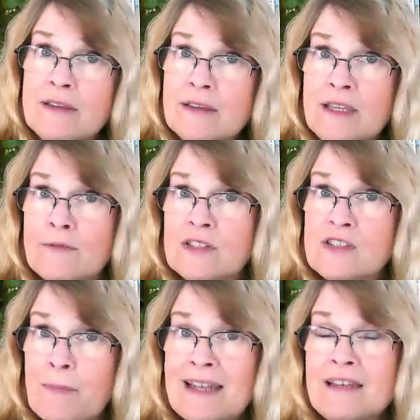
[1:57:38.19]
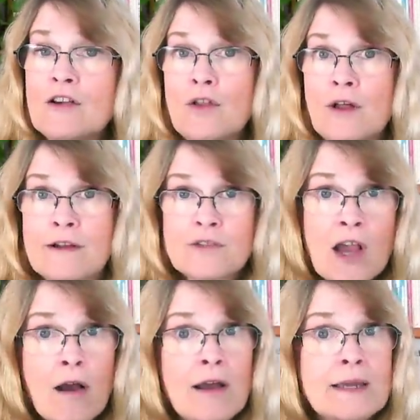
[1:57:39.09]
even spending a lot of
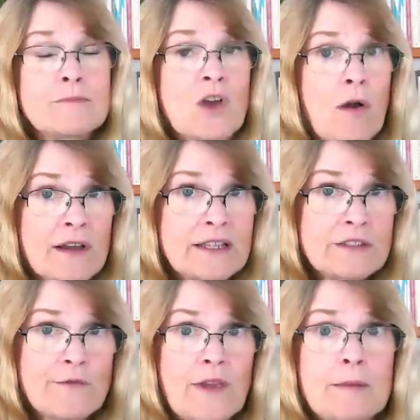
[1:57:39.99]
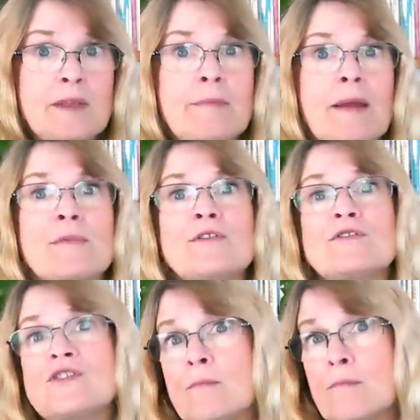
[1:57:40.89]
time talking to family
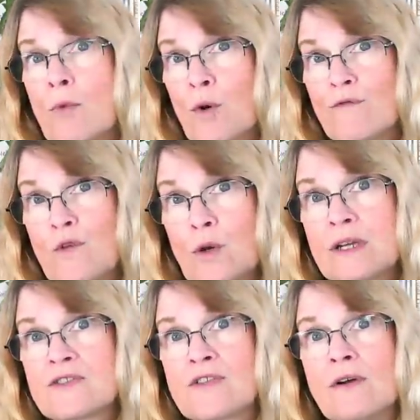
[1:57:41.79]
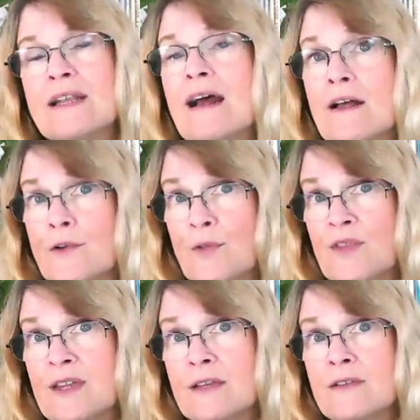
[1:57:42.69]
members you're more focused on other
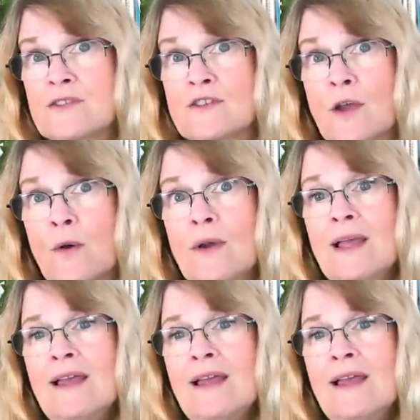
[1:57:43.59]
things so